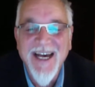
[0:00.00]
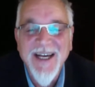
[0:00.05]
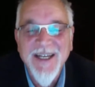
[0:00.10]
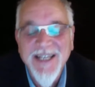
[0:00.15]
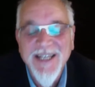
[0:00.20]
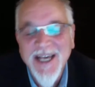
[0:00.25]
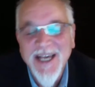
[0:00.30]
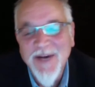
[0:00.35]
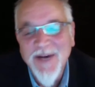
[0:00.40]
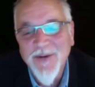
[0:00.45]

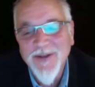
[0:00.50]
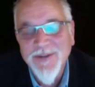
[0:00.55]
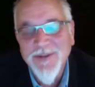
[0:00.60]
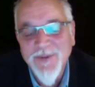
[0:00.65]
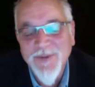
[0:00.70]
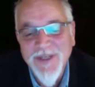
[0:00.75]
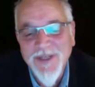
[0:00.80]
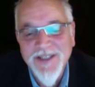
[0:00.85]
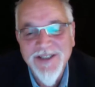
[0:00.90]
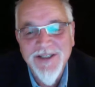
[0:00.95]
Yeah.
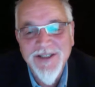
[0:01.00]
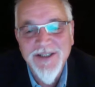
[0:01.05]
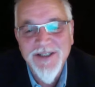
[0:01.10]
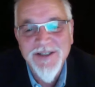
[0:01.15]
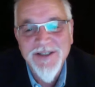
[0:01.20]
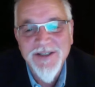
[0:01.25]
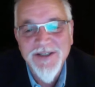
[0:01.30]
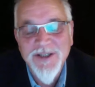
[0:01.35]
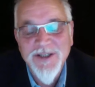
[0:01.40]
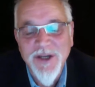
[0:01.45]
Cool.
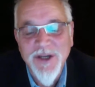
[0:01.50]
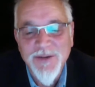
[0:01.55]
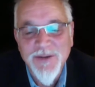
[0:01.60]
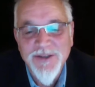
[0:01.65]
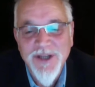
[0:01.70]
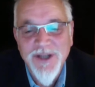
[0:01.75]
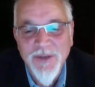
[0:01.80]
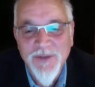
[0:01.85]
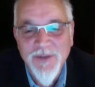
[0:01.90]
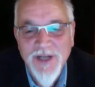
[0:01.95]
John
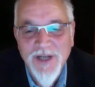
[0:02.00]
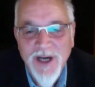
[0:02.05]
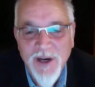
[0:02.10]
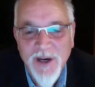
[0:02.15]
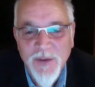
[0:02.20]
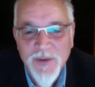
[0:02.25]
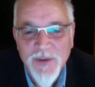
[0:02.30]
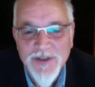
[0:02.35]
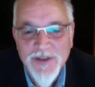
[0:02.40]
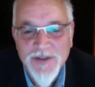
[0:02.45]
Manoa
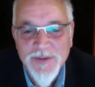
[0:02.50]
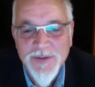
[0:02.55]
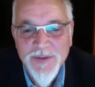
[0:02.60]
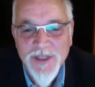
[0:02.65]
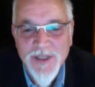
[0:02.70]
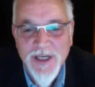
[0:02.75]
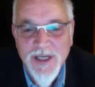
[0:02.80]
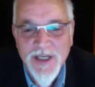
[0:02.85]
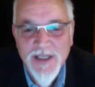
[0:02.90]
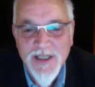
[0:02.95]
was, you
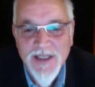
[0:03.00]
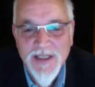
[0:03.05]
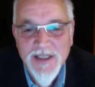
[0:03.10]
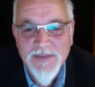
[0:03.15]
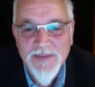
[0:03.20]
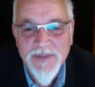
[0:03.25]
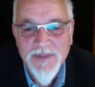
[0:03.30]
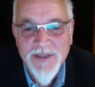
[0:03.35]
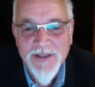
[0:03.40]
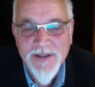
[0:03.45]
know, he'd
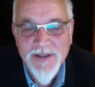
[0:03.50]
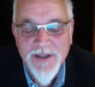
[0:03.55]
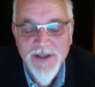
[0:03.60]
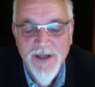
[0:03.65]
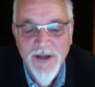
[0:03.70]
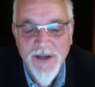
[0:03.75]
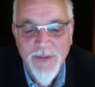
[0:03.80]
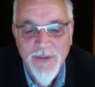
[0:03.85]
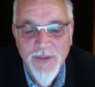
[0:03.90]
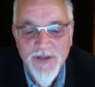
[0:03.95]
been doing a
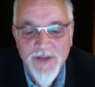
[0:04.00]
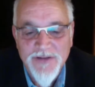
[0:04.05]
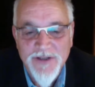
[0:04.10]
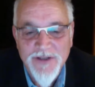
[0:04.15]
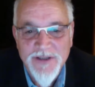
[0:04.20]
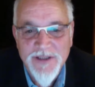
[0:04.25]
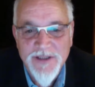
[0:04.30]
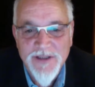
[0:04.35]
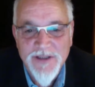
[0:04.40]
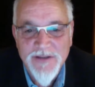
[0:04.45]
lot of
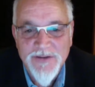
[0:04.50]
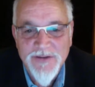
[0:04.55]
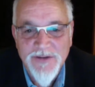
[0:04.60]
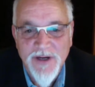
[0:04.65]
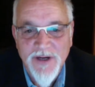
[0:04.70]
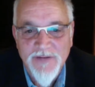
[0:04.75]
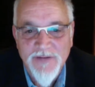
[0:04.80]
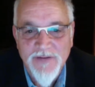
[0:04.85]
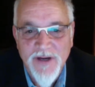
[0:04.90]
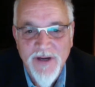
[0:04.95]
research and he's
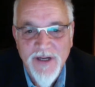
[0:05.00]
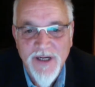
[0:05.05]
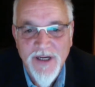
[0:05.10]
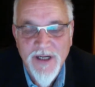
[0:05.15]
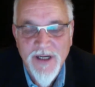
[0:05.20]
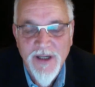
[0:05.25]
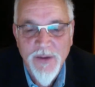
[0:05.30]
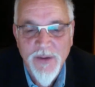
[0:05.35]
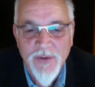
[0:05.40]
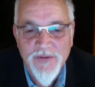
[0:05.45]
trying to find out
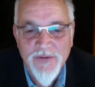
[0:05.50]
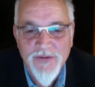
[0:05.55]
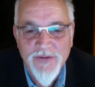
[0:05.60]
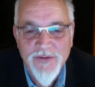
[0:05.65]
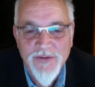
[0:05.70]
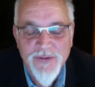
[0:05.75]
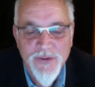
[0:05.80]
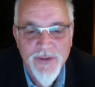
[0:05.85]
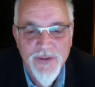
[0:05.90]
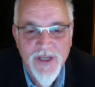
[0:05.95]
who was the
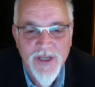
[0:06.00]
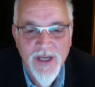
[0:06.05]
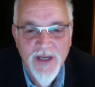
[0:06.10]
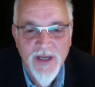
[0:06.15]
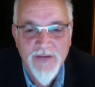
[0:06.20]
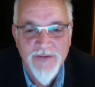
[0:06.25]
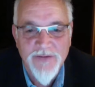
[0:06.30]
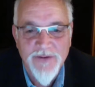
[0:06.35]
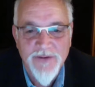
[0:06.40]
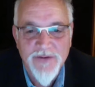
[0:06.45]
true king
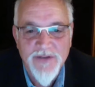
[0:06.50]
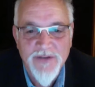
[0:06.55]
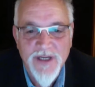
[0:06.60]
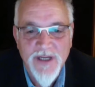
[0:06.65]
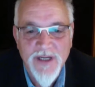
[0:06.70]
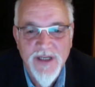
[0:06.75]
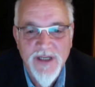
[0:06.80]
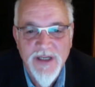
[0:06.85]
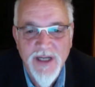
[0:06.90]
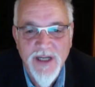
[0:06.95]
of New
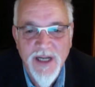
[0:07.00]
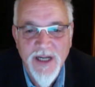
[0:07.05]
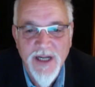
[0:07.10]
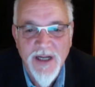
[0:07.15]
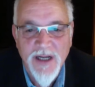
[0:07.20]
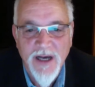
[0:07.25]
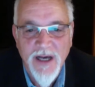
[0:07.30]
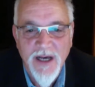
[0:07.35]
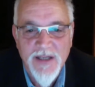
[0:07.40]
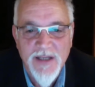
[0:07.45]
Zealand, and
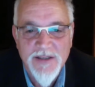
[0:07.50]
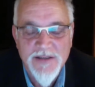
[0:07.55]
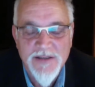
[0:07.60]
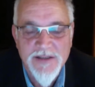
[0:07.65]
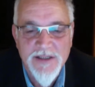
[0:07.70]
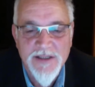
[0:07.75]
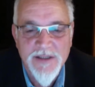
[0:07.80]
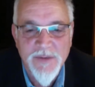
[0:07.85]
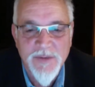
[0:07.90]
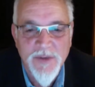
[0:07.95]
I just
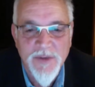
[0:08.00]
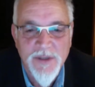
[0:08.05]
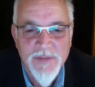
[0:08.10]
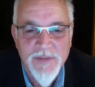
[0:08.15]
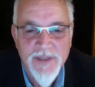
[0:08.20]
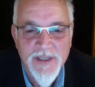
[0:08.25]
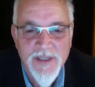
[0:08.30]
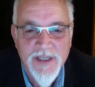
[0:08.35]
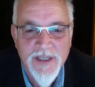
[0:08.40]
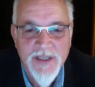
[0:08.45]
didn't want him
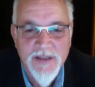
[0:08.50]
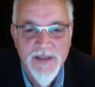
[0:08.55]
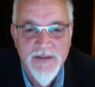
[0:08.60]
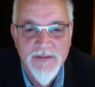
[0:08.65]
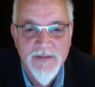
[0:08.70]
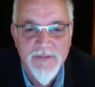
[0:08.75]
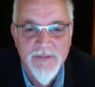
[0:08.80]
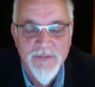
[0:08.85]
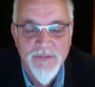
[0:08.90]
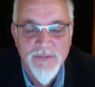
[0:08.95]
to get it
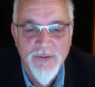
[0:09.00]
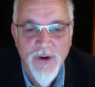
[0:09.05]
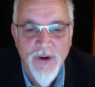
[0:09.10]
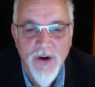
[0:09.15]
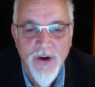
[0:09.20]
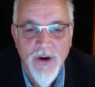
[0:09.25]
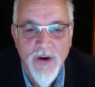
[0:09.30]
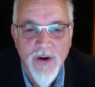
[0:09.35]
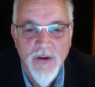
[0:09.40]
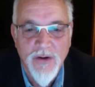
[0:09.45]

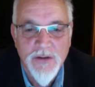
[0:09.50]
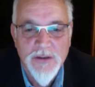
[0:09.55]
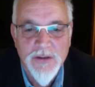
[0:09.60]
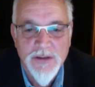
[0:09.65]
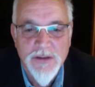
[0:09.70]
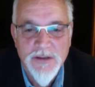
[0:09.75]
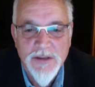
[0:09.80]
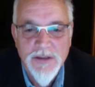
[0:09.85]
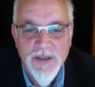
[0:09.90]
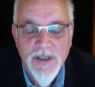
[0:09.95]
wrong.
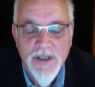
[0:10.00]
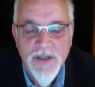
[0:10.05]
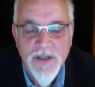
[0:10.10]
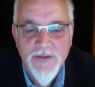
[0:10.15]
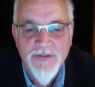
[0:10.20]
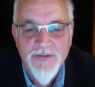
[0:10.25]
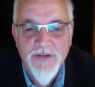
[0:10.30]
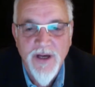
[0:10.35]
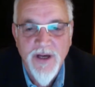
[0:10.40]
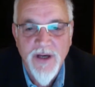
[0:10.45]

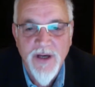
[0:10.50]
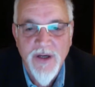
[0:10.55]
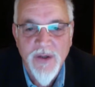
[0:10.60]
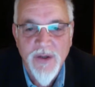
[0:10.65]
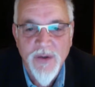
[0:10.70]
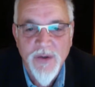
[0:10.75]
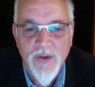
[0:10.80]
So